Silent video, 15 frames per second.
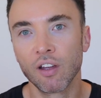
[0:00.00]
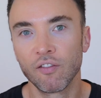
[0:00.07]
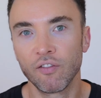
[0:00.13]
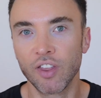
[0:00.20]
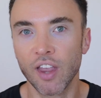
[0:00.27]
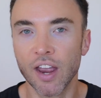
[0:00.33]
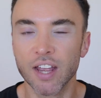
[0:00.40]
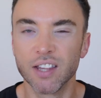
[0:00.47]
for
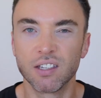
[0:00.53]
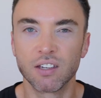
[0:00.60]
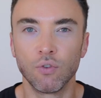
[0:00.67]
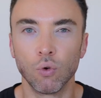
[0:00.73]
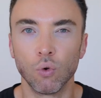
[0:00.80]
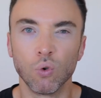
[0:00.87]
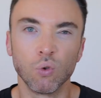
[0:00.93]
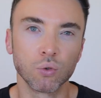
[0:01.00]
their
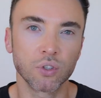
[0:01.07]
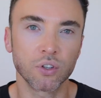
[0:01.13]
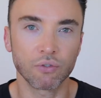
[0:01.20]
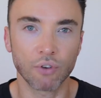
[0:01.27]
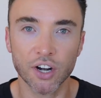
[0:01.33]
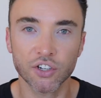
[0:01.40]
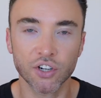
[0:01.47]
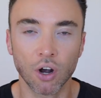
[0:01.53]
intervals,
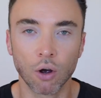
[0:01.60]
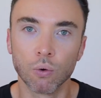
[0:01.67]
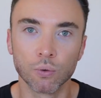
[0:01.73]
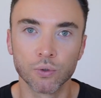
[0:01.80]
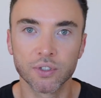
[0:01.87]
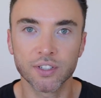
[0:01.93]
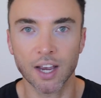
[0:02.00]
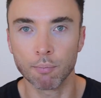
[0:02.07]

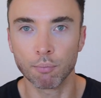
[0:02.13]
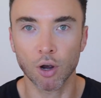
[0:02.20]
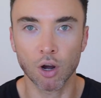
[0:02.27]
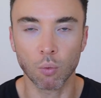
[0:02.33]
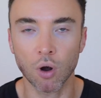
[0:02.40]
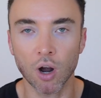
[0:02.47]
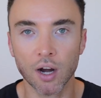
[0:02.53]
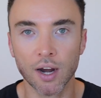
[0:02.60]
thresholds, tempo
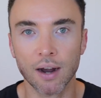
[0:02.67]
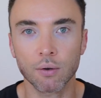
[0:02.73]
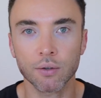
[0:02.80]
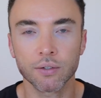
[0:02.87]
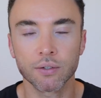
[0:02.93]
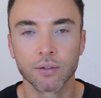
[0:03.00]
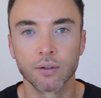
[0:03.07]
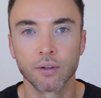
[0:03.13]

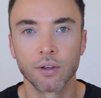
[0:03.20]
workouts.